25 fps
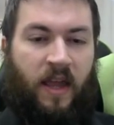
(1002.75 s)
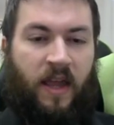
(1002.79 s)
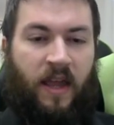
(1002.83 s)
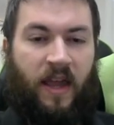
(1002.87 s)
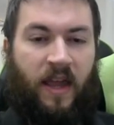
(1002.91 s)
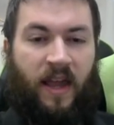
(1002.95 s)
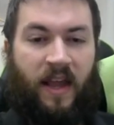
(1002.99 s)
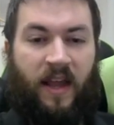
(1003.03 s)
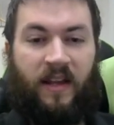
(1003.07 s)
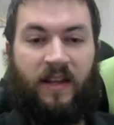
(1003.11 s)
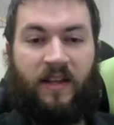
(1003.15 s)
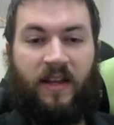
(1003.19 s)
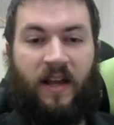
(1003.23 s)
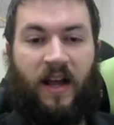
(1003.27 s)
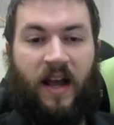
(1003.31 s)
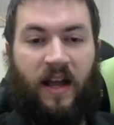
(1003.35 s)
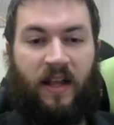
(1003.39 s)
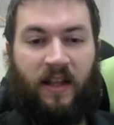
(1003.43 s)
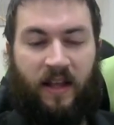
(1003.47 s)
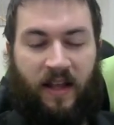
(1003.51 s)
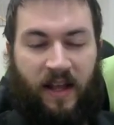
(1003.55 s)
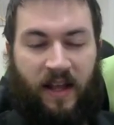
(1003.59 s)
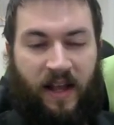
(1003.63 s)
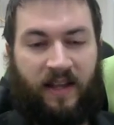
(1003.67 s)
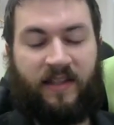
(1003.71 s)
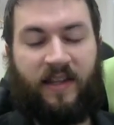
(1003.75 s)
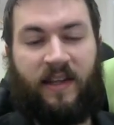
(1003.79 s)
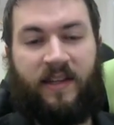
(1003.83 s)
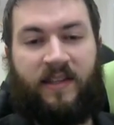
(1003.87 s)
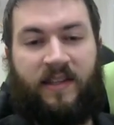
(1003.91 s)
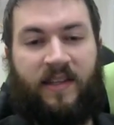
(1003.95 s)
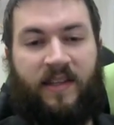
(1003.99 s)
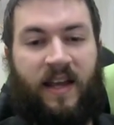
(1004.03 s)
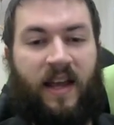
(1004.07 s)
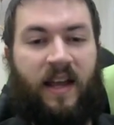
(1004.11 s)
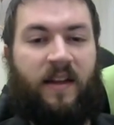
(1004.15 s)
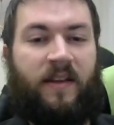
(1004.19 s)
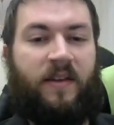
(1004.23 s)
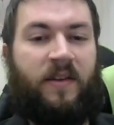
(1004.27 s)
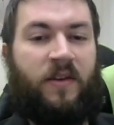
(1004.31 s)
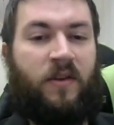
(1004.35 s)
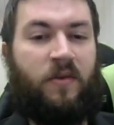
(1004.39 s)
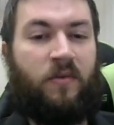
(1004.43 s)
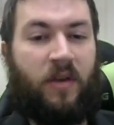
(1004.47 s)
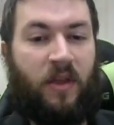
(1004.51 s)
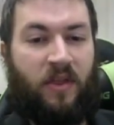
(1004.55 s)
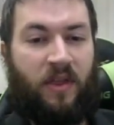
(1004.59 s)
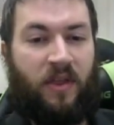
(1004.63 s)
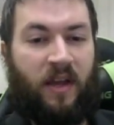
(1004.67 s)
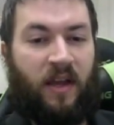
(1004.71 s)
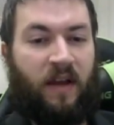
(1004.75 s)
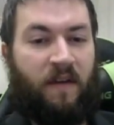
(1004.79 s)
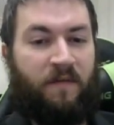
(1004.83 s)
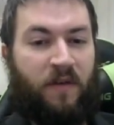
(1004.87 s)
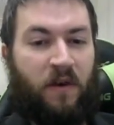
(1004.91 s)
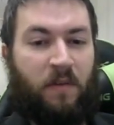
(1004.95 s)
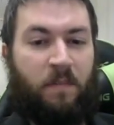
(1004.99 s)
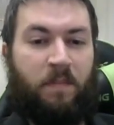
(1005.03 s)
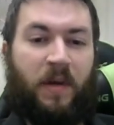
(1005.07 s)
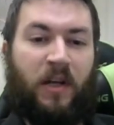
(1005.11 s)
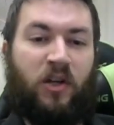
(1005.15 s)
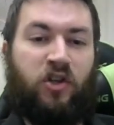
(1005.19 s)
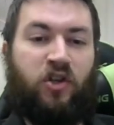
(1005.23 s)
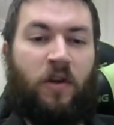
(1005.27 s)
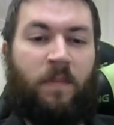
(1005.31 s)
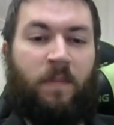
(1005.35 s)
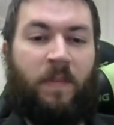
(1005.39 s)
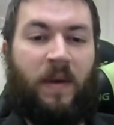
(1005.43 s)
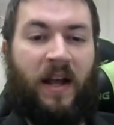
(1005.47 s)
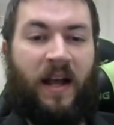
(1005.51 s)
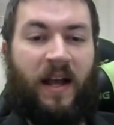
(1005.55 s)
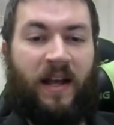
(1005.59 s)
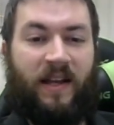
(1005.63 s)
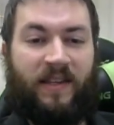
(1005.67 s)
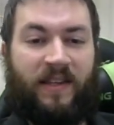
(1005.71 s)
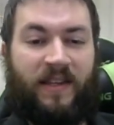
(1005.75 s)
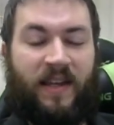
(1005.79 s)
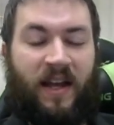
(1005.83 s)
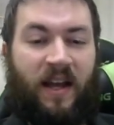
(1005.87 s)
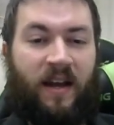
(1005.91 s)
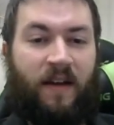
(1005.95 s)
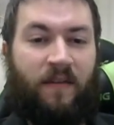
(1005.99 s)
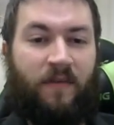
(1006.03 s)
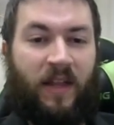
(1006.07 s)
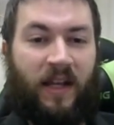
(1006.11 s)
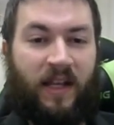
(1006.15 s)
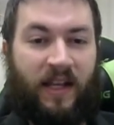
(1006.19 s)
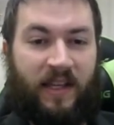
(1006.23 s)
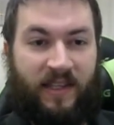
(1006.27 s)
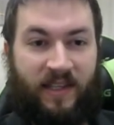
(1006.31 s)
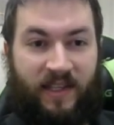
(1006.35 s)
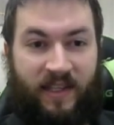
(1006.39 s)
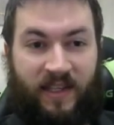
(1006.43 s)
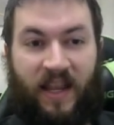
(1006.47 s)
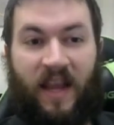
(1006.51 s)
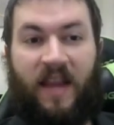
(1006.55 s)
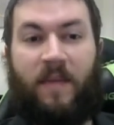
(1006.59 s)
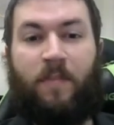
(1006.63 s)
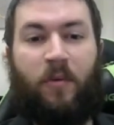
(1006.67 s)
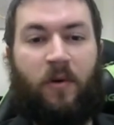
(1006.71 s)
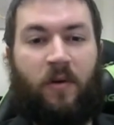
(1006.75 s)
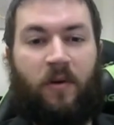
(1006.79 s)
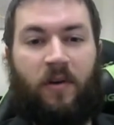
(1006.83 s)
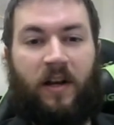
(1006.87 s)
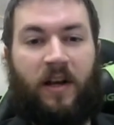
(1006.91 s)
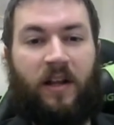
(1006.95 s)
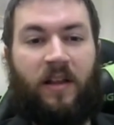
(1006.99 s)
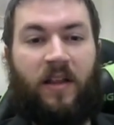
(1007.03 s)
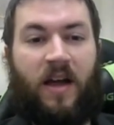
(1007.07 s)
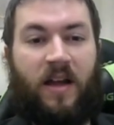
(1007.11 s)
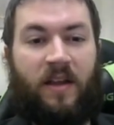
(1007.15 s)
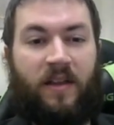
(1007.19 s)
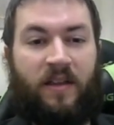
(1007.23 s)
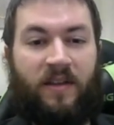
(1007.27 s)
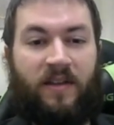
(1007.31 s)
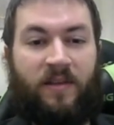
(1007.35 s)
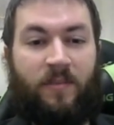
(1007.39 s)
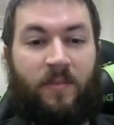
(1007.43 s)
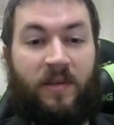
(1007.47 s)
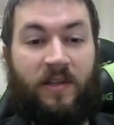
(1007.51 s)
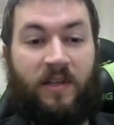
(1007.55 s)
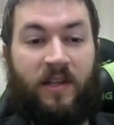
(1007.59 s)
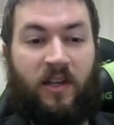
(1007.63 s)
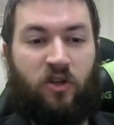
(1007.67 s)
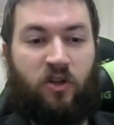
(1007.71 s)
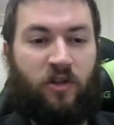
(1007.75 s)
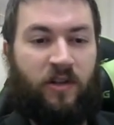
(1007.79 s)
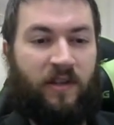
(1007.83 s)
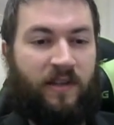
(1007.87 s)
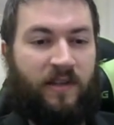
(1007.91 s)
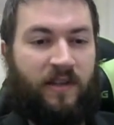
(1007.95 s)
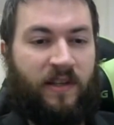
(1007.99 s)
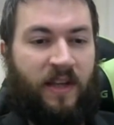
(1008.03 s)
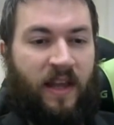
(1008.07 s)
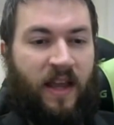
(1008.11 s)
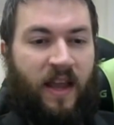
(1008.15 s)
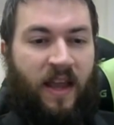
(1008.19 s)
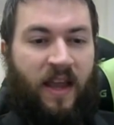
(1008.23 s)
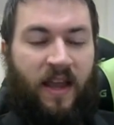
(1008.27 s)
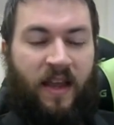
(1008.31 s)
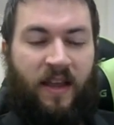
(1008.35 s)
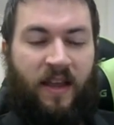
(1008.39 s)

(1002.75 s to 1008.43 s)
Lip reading: And as I said, you can think of your bishop as kind of like a sniper in a lot of these positions.